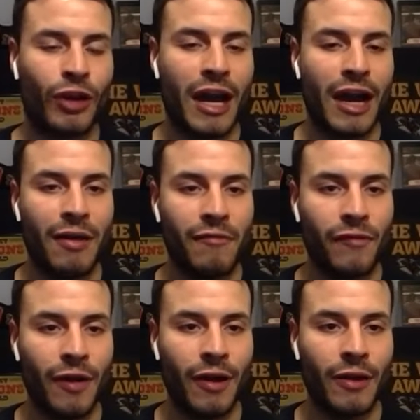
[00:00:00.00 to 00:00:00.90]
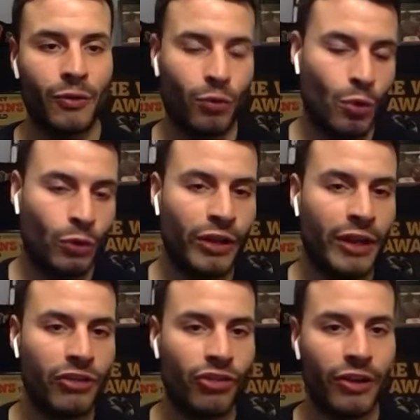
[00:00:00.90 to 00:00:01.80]
gonna have we'll see
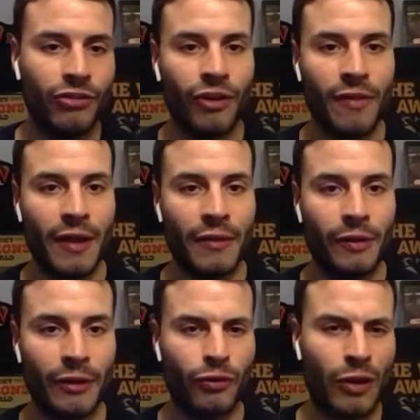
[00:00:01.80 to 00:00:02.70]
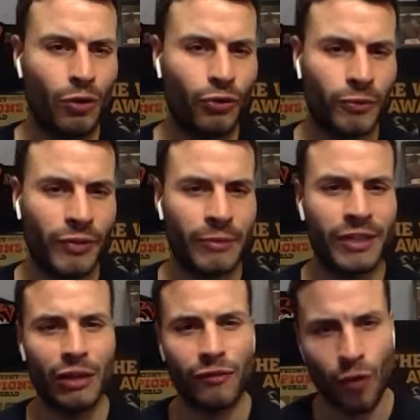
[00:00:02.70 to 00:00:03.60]
any changes on that? Like, I know sometimes
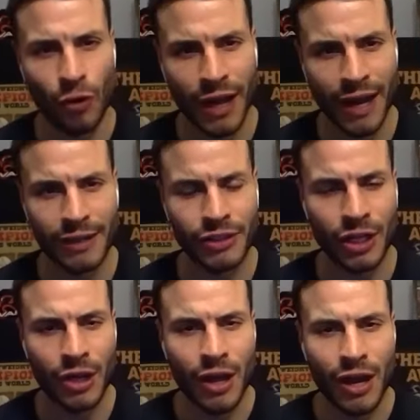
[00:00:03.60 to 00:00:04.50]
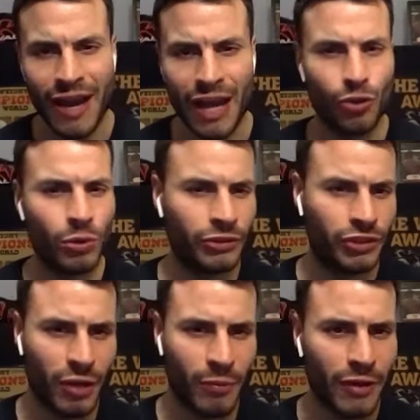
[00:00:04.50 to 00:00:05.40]
California has an annual
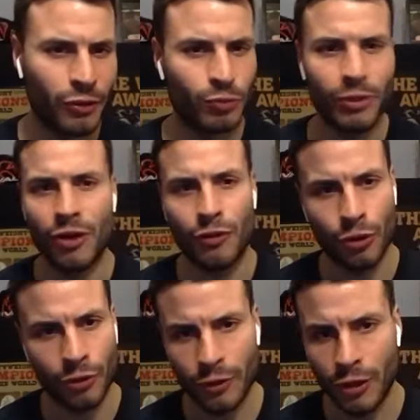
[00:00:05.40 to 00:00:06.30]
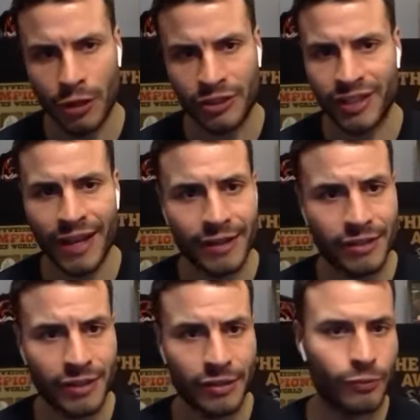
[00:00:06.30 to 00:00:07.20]
summit. There's been other states,
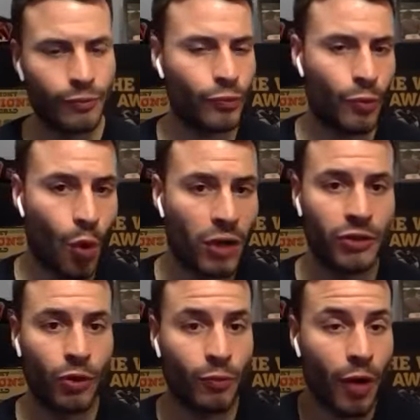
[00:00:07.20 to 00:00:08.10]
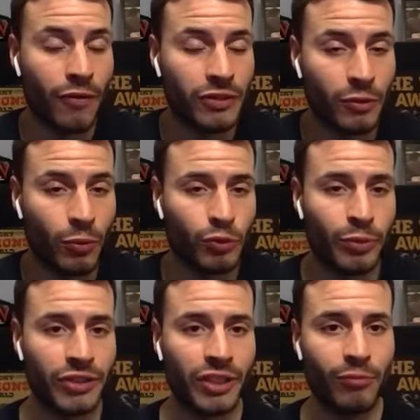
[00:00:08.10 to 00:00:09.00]
and the ones that are obviously the most
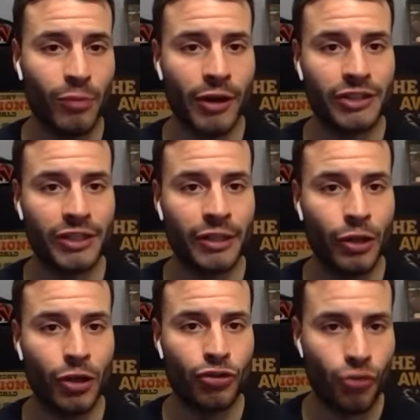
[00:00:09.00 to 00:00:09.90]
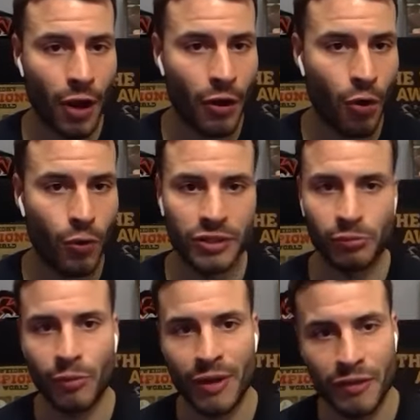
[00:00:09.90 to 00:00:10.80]
busy in boxing try to always
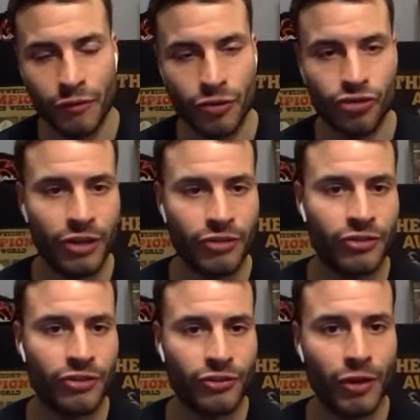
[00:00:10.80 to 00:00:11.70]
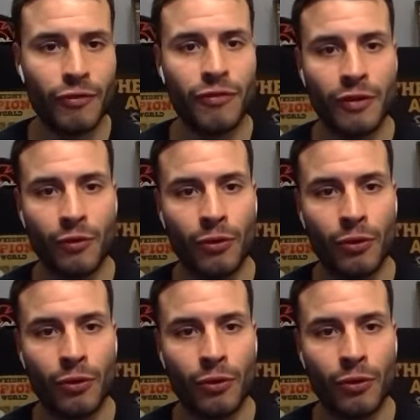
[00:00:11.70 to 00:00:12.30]
implement different changes and stuff. You think